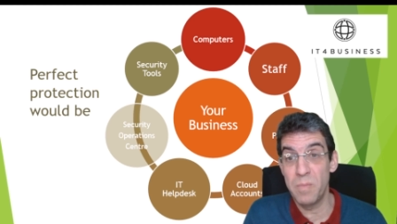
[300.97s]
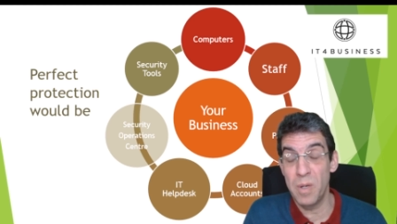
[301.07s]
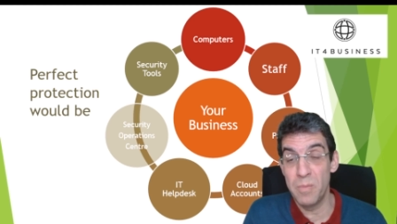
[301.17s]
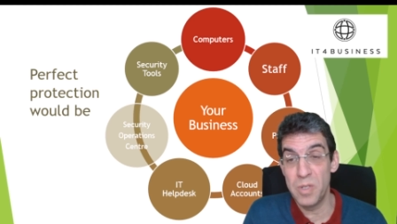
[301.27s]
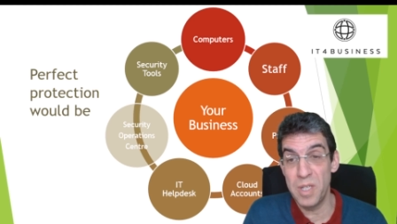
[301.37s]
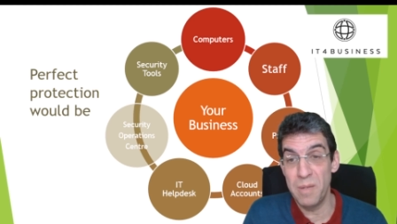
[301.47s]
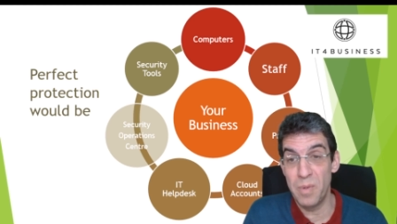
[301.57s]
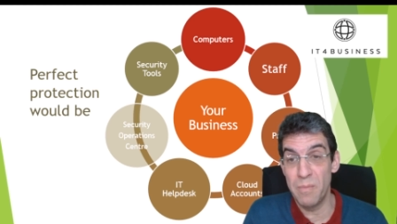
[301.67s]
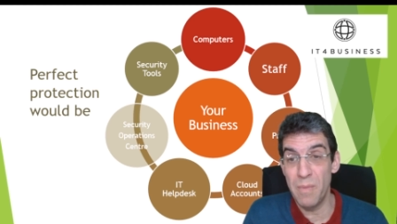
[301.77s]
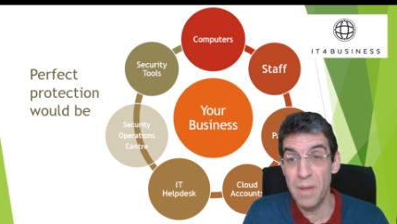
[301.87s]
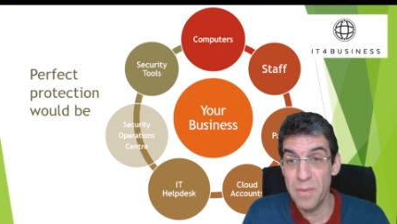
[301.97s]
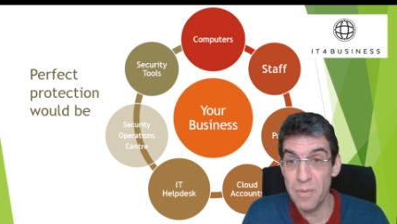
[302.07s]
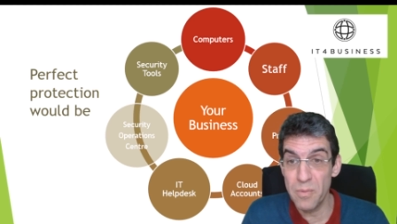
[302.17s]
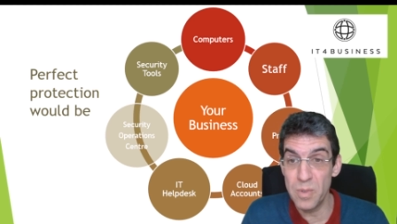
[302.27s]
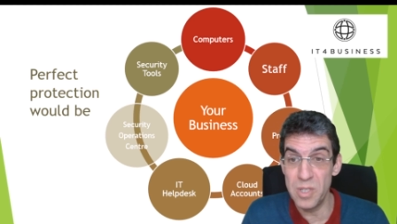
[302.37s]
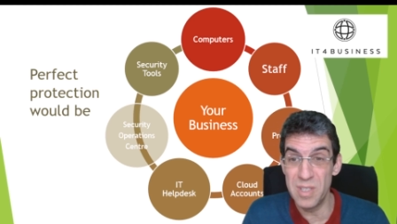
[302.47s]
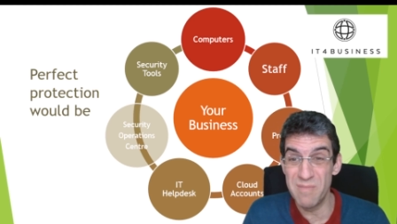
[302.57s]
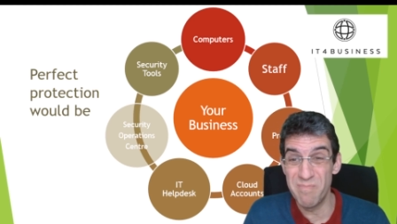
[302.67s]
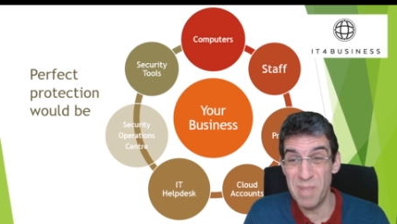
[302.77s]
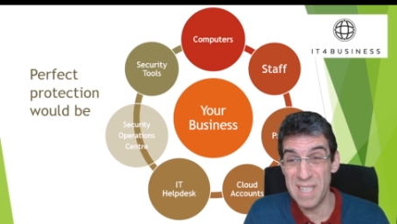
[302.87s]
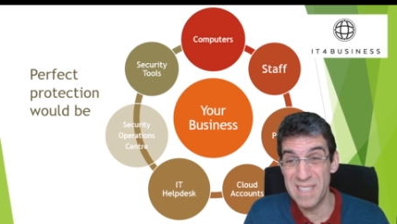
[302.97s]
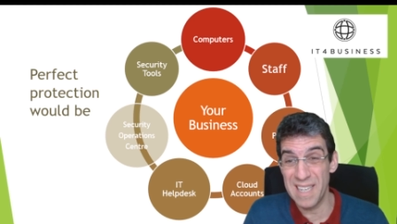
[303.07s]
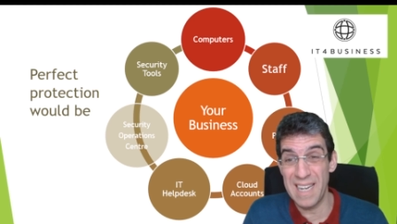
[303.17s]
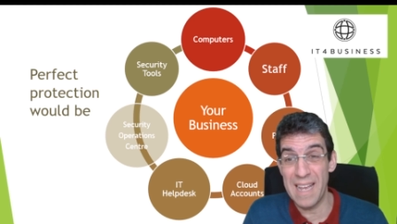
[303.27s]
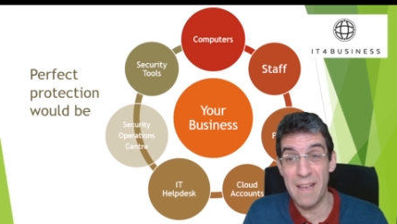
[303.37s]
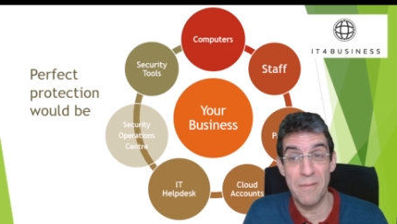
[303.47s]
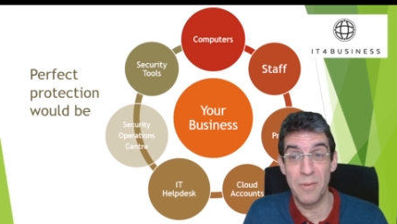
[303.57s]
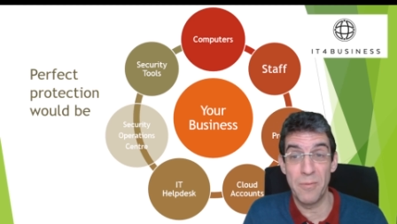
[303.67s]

per machine per month, which is basically out of the